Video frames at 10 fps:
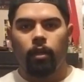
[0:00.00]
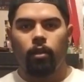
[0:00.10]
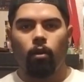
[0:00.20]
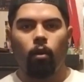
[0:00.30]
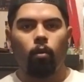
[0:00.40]

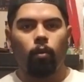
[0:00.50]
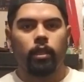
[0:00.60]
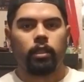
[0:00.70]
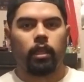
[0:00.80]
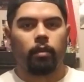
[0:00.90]
The whole
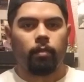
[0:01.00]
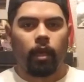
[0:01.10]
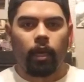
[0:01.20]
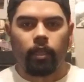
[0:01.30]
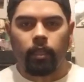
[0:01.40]
reasoning
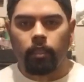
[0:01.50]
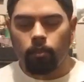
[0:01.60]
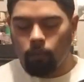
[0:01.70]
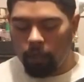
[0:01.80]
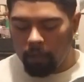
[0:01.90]
behind
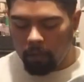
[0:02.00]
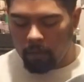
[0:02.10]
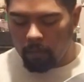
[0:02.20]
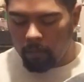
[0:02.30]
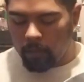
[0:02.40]
this one
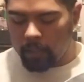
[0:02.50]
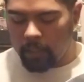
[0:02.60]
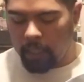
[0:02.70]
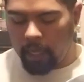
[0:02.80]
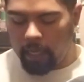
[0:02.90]

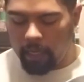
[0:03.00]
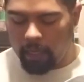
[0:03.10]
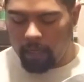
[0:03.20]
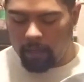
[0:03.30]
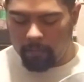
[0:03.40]
was
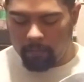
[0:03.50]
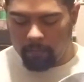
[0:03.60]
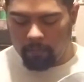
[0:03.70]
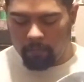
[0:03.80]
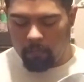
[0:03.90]

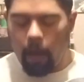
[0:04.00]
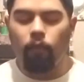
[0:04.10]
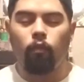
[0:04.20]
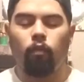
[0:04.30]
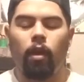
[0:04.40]
that my
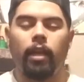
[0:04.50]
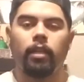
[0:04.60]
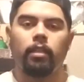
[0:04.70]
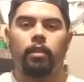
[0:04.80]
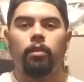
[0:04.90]

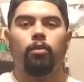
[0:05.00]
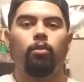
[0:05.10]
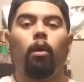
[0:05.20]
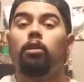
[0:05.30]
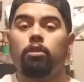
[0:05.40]
friend,
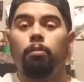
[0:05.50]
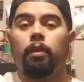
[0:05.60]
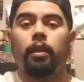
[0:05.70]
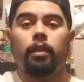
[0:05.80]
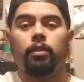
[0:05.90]
who also
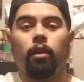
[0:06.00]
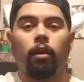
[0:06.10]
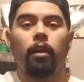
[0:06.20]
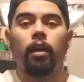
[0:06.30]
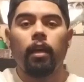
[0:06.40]
played
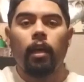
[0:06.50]
guitar,